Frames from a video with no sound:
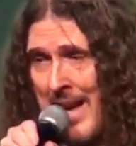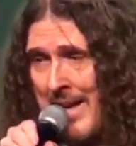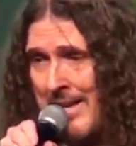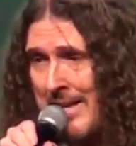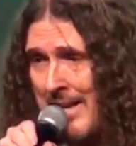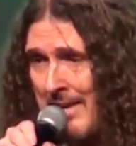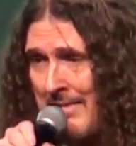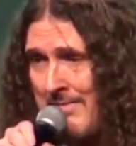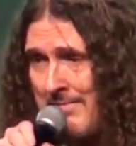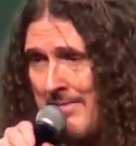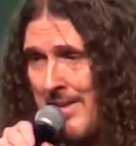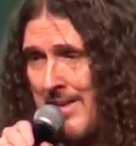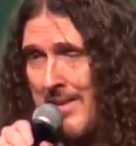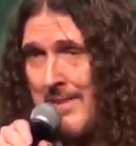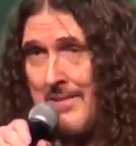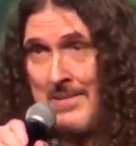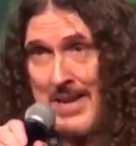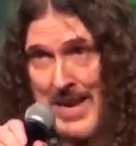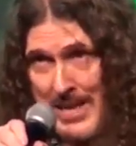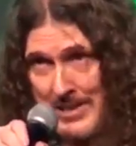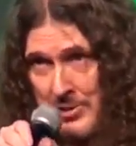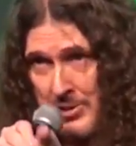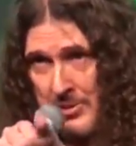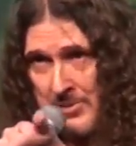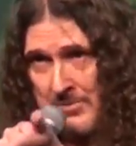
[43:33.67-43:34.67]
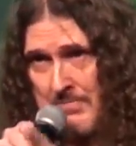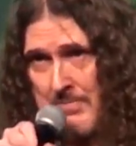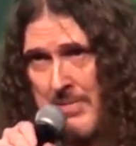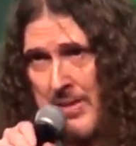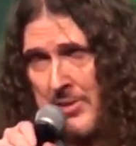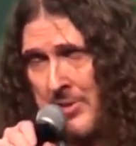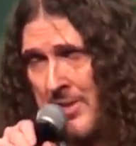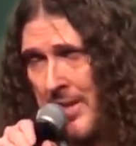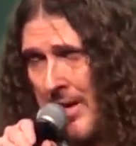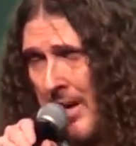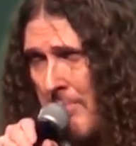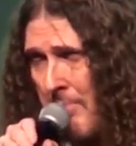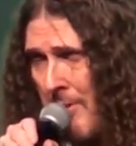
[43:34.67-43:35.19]
and, and I. As you
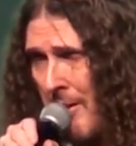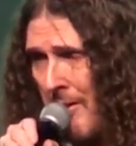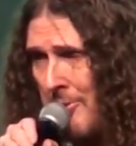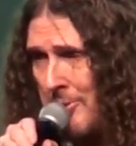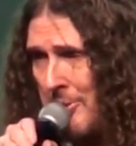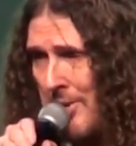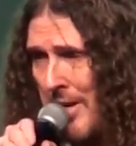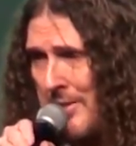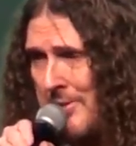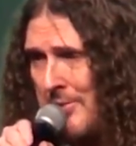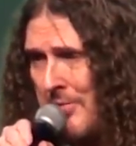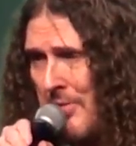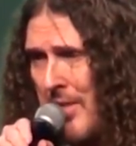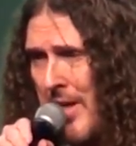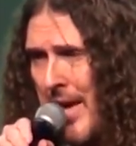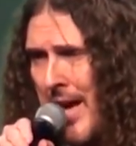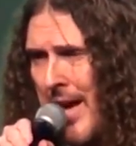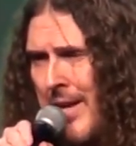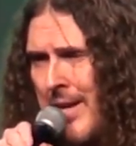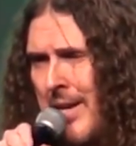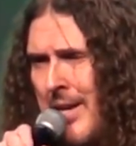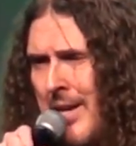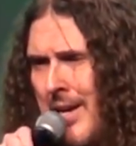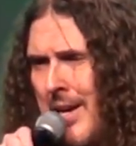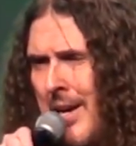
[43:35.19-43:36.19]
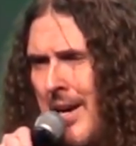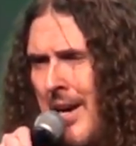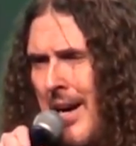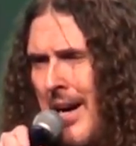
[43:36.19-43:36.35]
mentioned, I apologize for that.